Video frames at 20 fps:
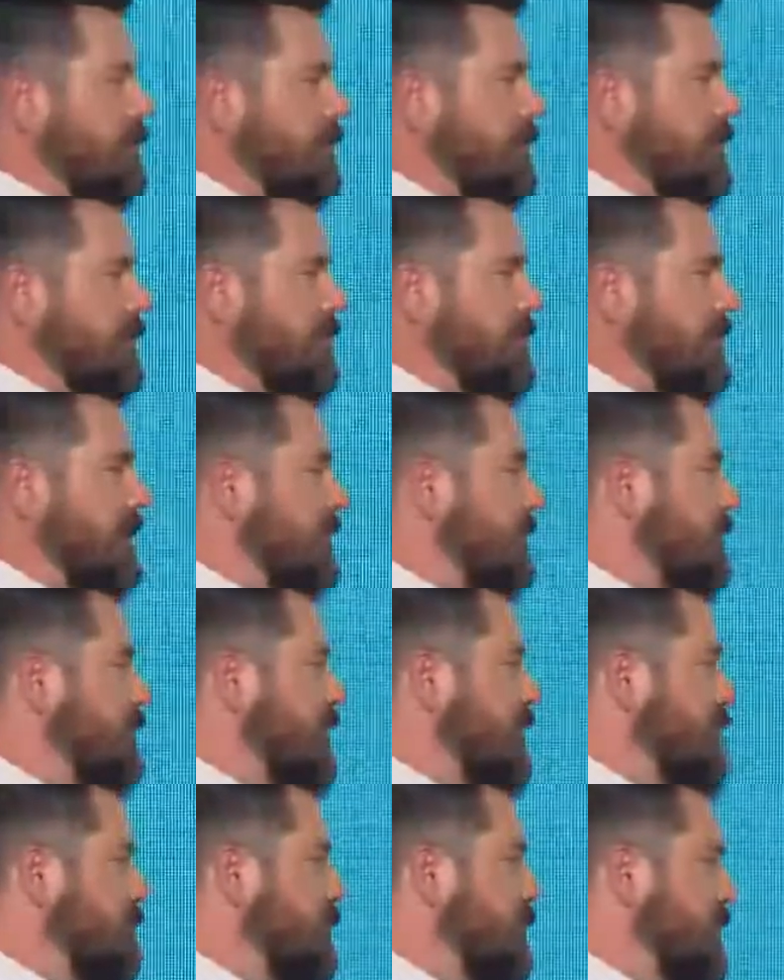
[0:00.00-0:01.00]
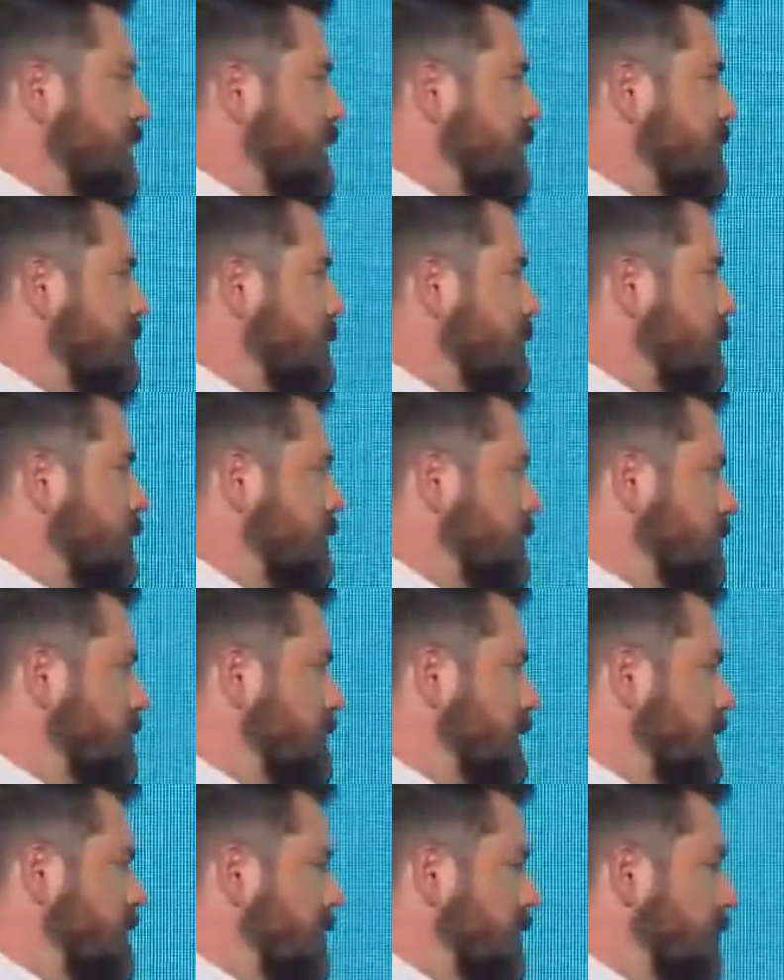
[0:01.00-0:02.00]
the state of transportation across the
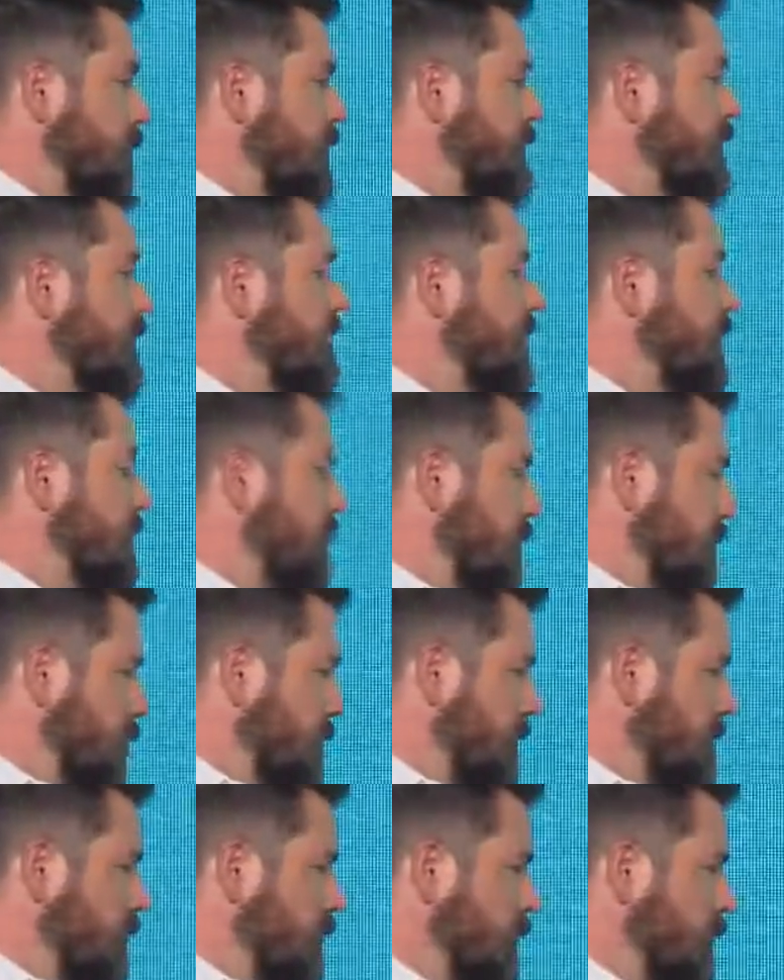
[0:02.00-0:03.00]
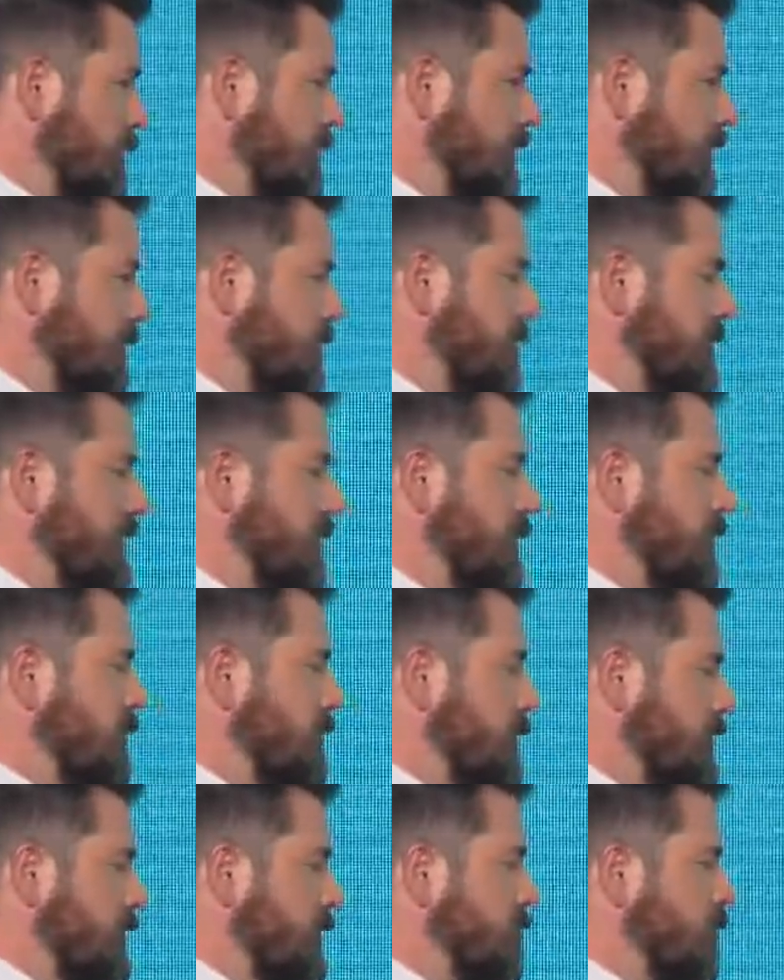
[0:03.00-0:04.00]
region? Within your portfolio,
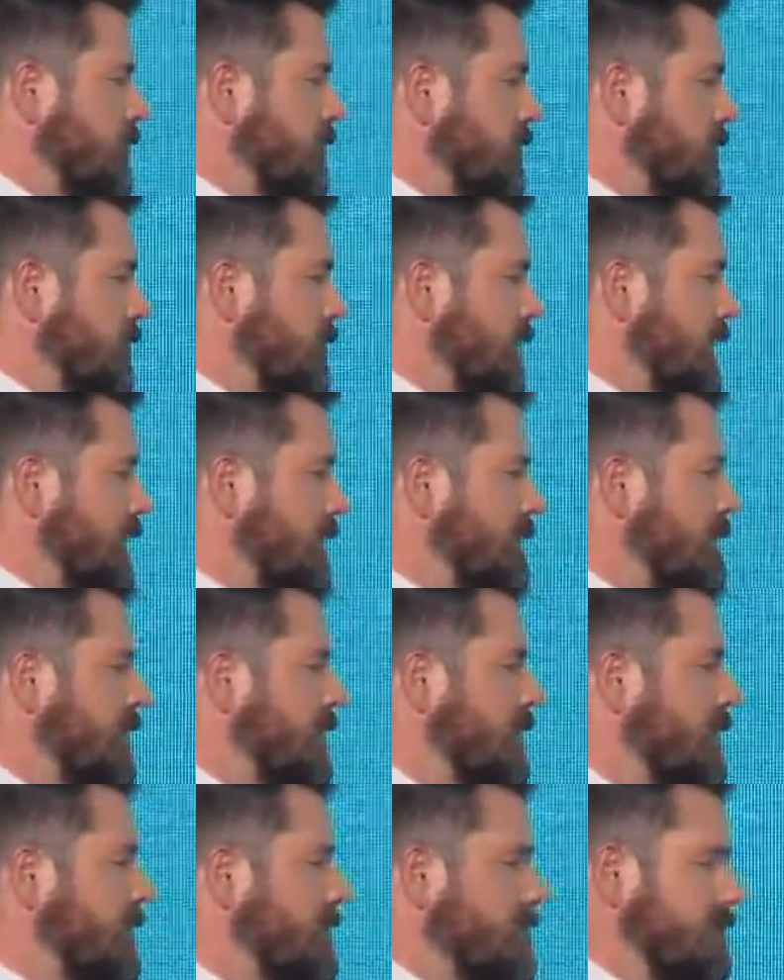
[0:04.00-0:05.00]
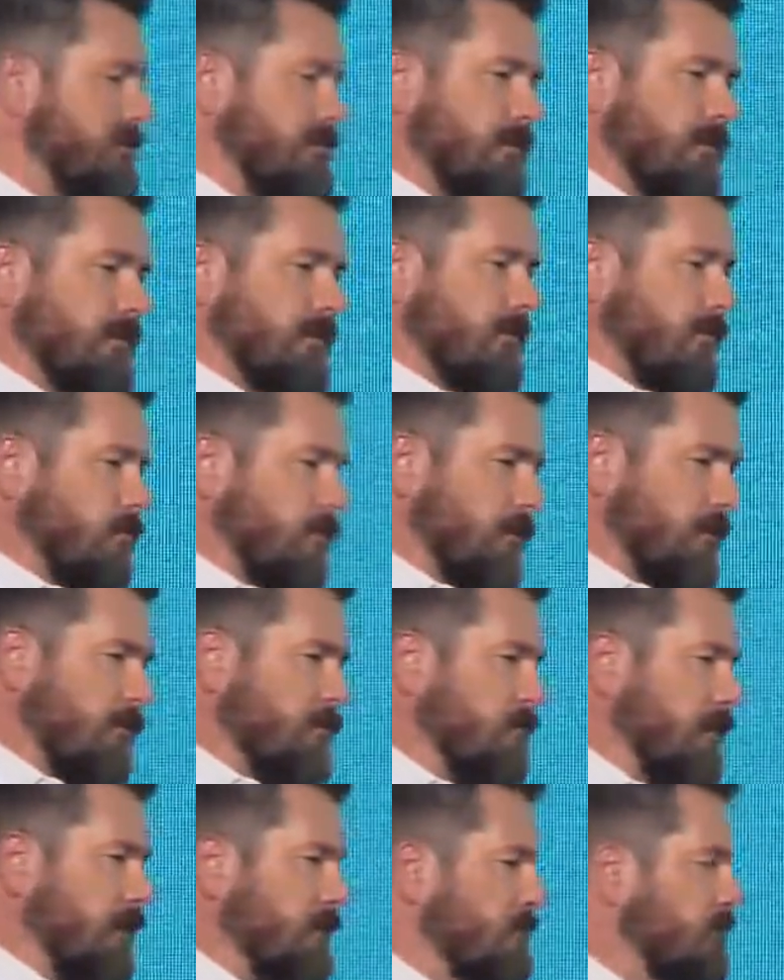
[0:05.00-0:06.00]
within what you look at, tell us what the
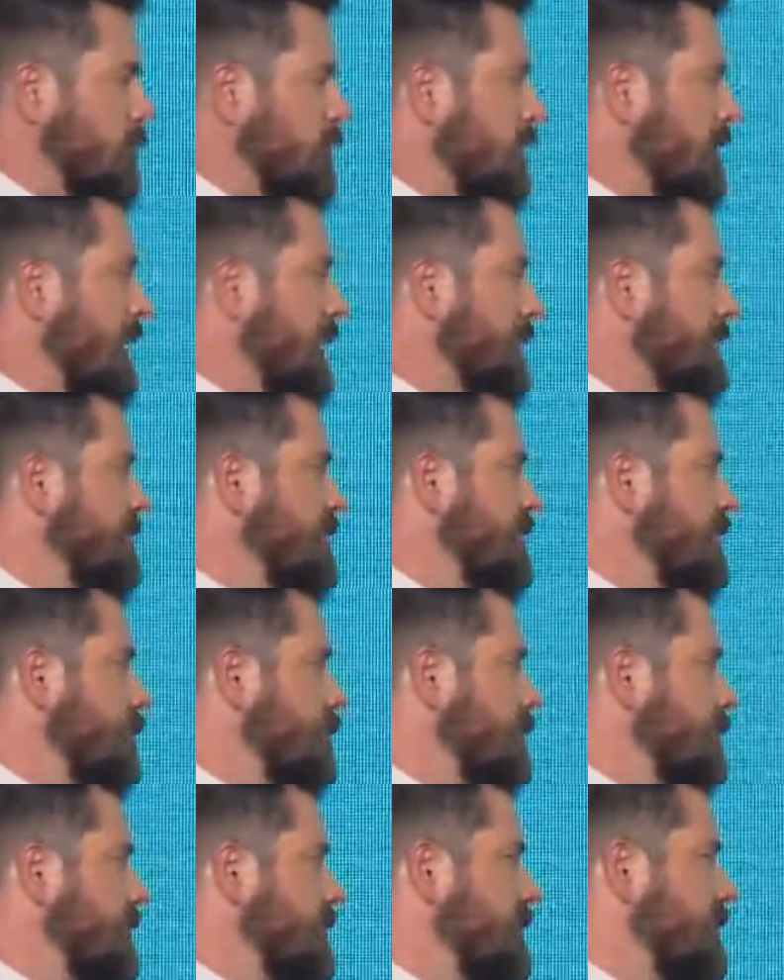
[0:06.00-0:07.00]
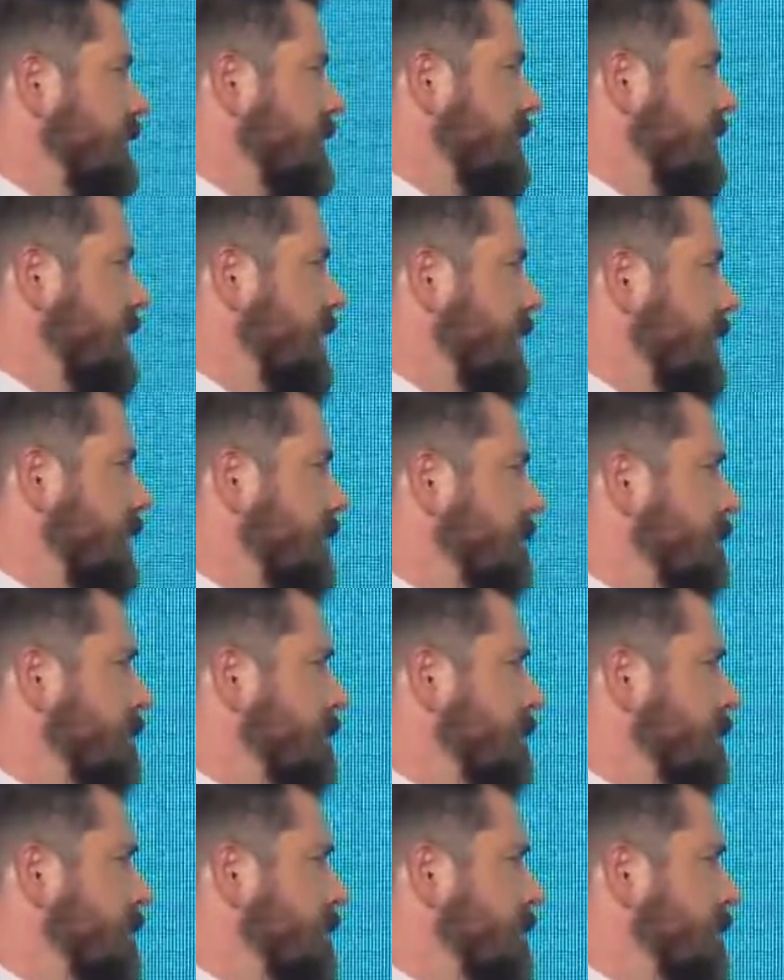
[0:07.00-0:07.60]
transport landscape looks like now.